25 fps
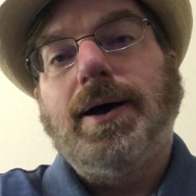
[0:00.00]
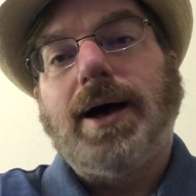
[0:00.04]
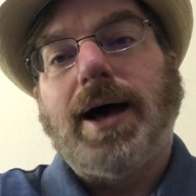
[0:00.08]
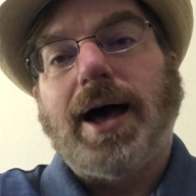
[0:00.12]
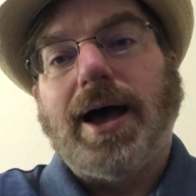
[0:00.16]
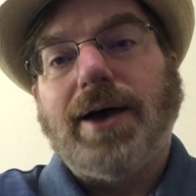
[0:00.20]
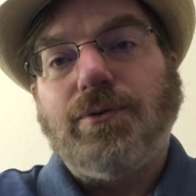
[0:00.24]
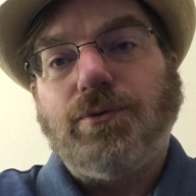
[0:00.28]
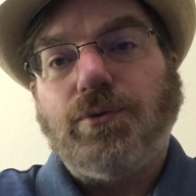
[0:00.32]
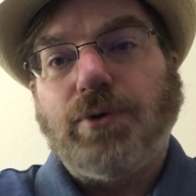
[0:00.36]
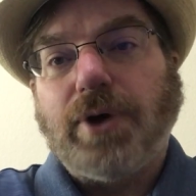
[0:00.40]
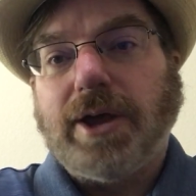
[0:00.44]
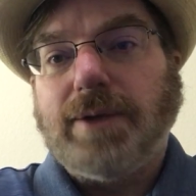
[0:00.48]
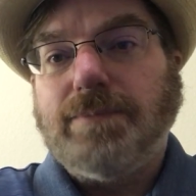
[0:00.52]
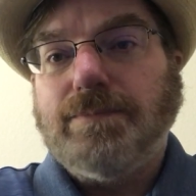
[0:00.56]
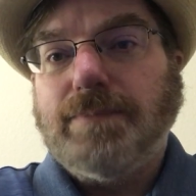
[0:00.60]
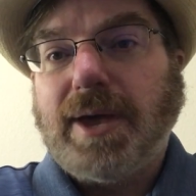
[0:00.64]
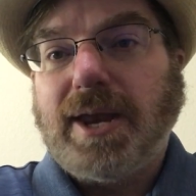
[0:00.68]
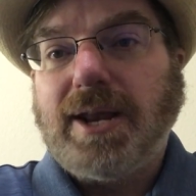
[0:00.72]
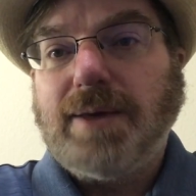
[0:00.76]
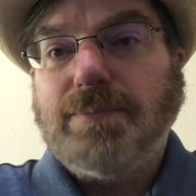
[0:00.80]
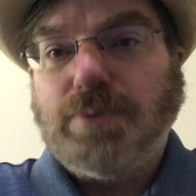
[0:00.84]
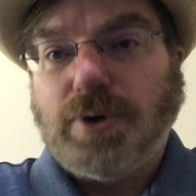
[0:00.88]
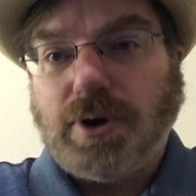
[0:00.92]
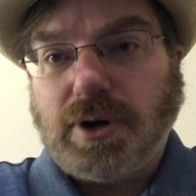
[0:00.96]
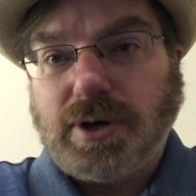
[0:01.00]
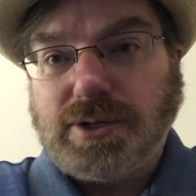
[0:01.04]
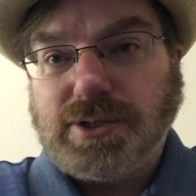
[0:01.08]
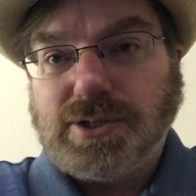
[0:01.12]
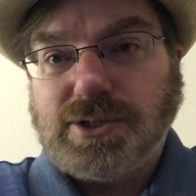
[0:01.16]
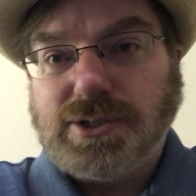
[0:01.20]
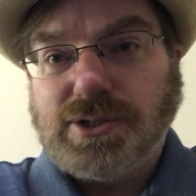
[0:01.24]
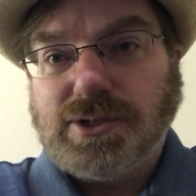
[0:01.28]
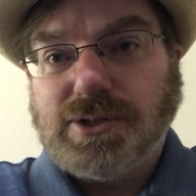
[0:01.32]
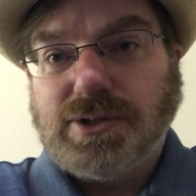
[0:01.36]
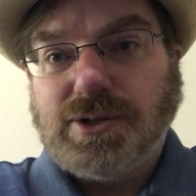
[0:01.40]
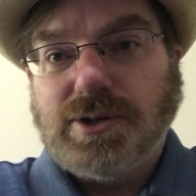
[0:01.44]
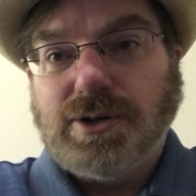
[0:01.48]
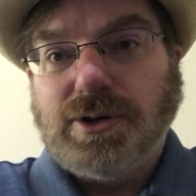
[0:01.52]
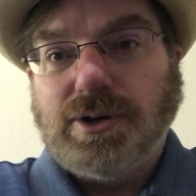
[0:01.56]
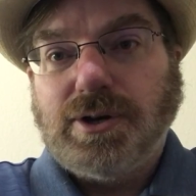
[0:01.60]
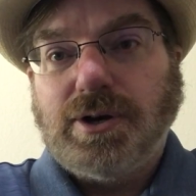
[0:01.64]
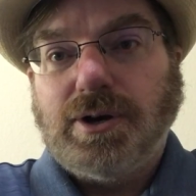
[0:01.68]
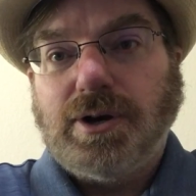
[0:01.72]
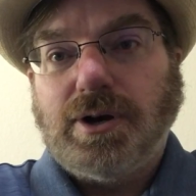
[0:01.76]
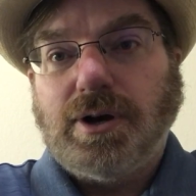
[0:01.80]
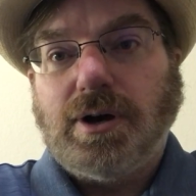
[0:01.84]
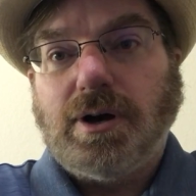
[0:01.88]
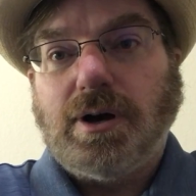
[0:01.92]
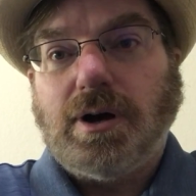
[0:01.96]
I've read many books
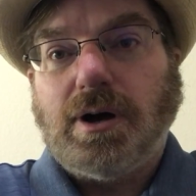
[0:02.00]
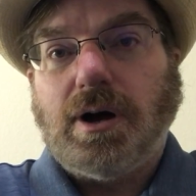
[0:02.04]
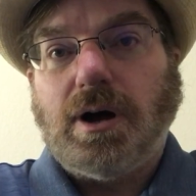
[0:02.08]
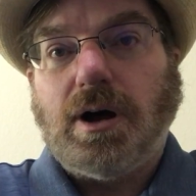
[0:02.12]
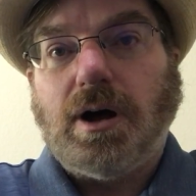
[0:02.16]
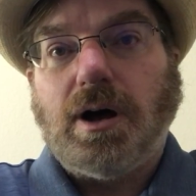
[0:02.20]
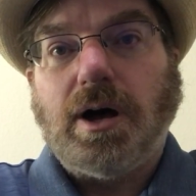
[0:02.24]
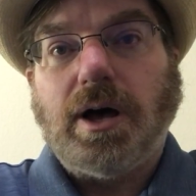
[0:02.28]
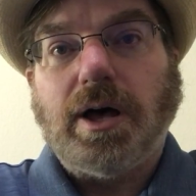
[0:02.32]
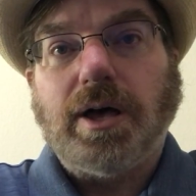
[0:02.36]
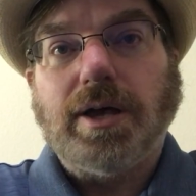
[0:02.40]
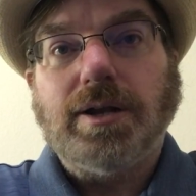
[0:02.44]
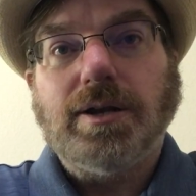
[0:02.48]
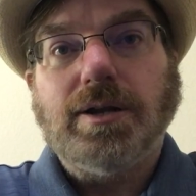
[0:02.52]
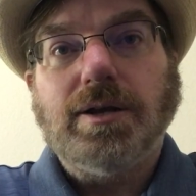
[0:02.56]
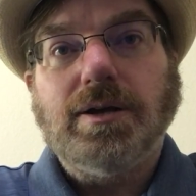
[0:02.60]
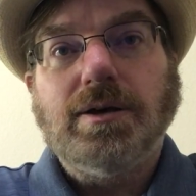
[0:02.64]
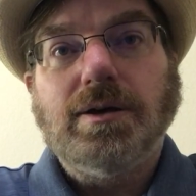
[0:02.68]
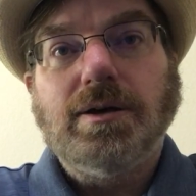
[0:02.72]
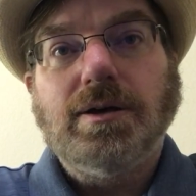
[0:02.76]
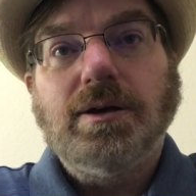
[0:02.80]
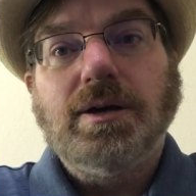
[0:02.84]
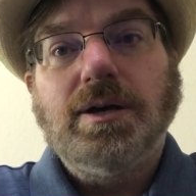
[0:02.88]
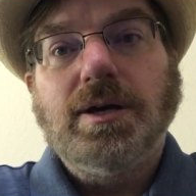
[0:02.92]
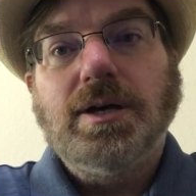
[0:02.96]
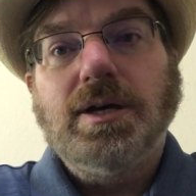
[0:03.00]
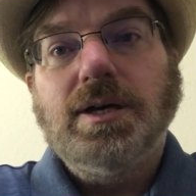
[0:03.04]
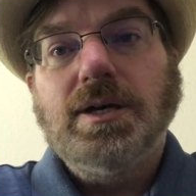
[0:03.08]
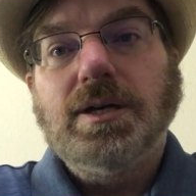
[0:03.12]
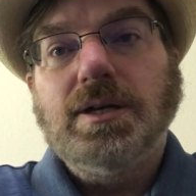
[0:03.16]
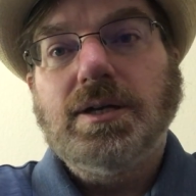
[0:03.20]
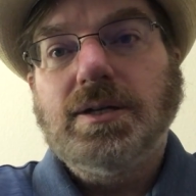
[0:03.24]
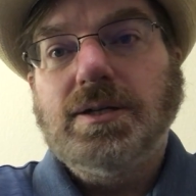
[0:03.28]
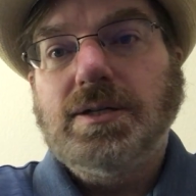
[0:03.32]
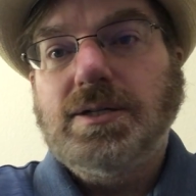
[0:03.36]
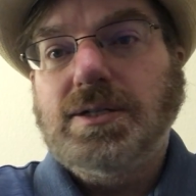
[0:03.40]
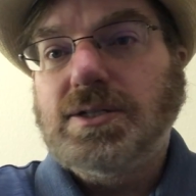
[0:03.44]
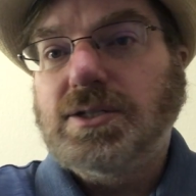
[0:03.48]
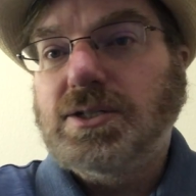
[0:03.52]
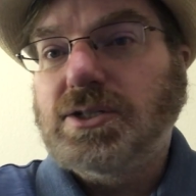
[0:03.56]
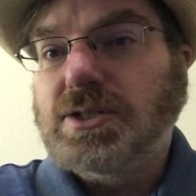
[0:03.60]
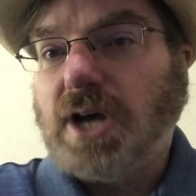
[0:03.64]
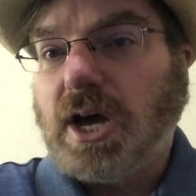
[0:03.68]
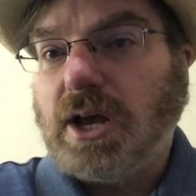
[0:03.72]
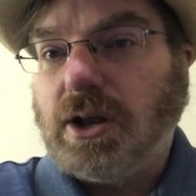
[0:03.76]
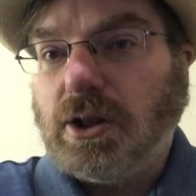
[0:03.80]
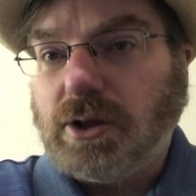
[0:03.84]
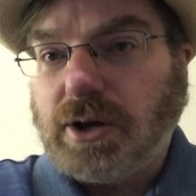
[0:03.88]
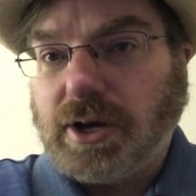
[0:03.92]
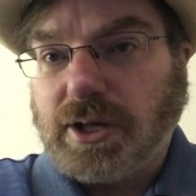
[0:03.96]
on
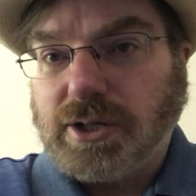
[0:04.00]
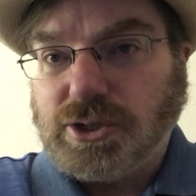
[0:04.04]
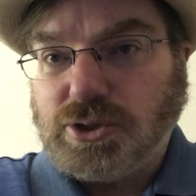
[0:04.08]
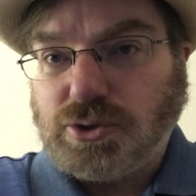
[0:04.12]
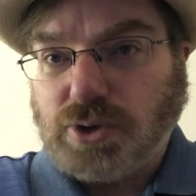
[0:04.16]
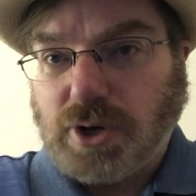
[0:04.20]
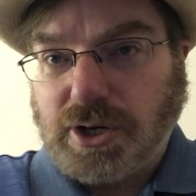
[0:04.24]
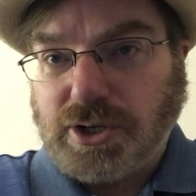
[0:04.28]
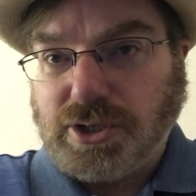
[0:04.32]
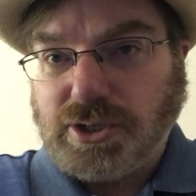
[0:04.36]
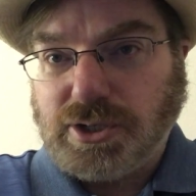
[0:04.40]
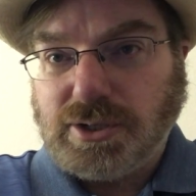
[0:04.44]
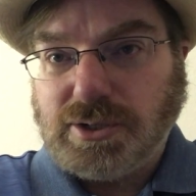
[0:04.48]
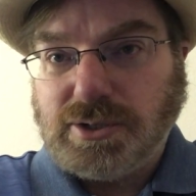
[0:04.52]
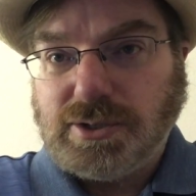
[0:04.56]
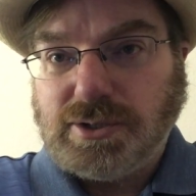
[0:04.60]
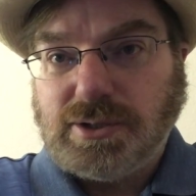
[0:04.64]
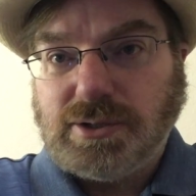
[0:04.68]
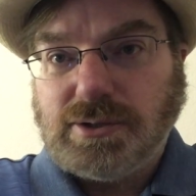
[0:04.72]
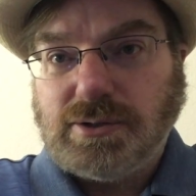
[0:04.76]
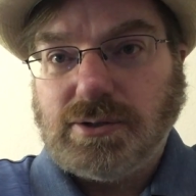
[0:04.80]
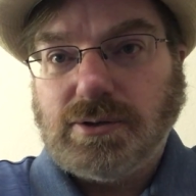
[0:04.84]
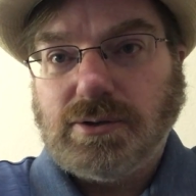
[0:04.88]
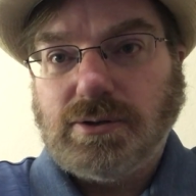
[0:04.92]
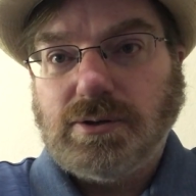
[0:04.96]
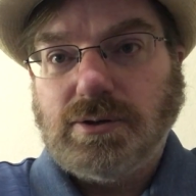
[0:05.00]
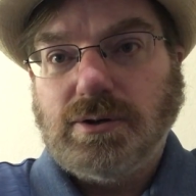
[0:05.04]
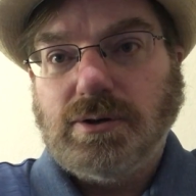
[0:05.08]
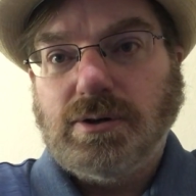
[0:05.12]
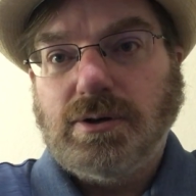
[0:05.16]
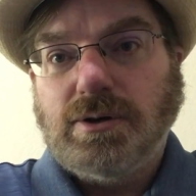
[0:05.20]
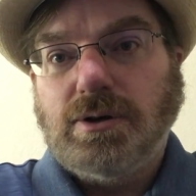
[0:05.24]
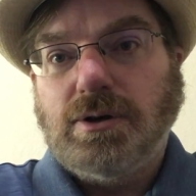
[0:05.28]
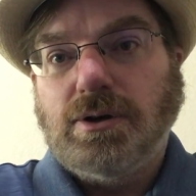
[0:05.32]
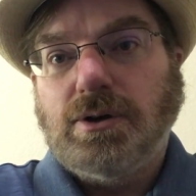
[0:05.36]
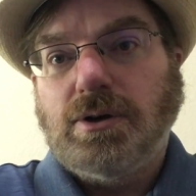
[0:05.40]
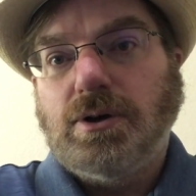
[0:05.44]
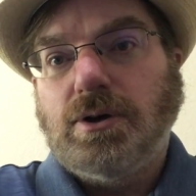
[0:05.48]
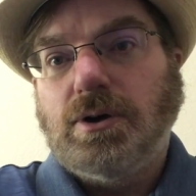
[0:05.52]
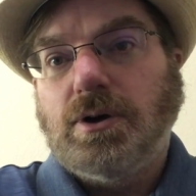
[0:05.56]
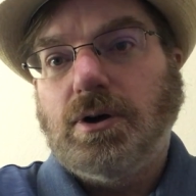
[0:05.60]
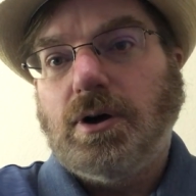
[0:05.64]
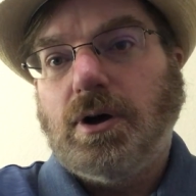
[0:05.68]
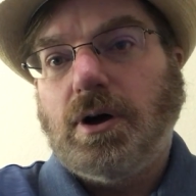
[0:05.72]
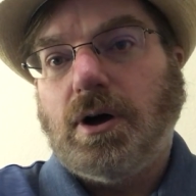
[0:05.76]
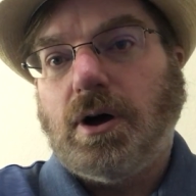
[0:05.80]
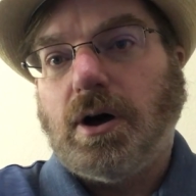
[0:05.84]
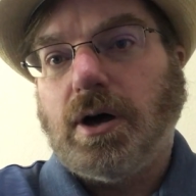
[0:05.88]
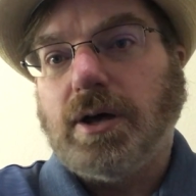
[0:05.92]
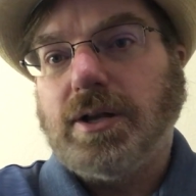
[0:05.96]
tunnel constructions,
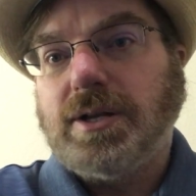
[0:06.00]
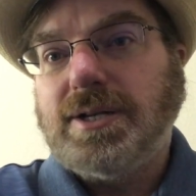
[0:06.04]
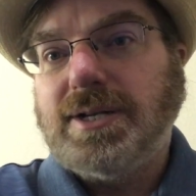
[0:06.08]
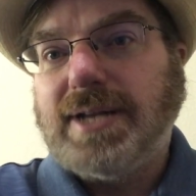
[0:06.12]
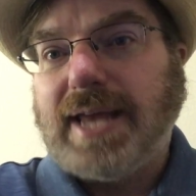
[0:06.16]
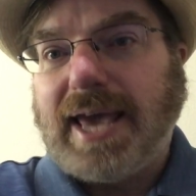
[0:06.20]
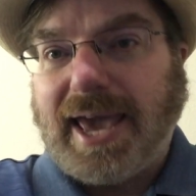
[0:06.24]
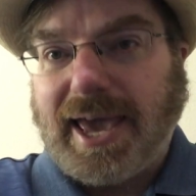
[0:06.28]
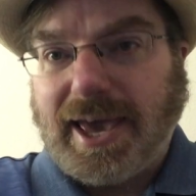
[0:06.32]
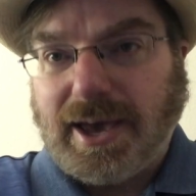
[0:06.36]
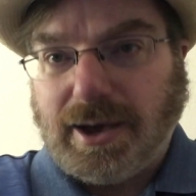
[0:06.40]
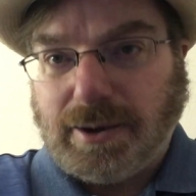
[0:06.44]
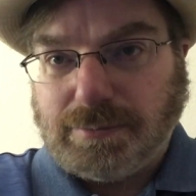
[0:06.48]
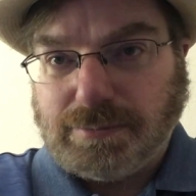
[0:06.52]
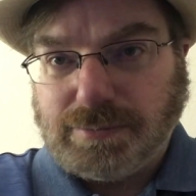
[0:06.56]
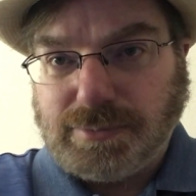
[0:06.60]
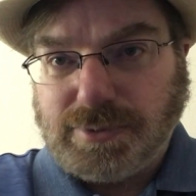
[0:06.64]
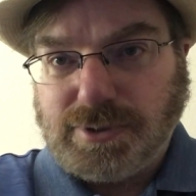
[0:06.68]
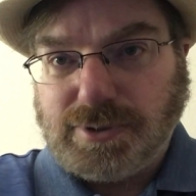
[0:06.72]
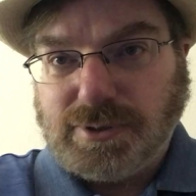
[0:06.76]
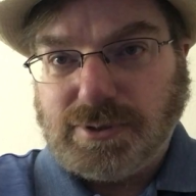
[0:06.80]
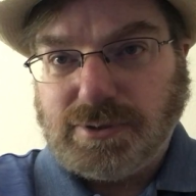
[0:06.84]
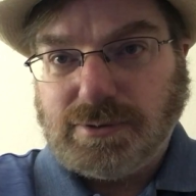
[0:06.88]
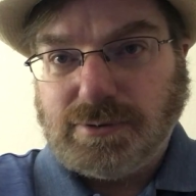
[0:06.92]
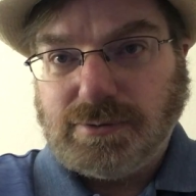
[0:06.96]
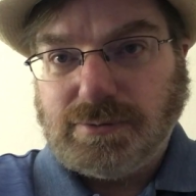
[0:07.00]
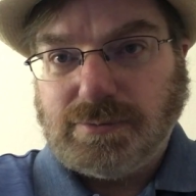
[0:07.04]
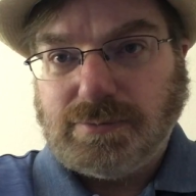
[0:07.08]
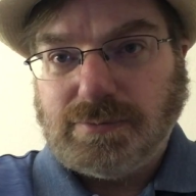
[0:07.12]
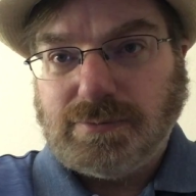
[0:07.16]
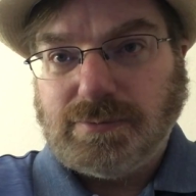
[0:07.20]
on dams,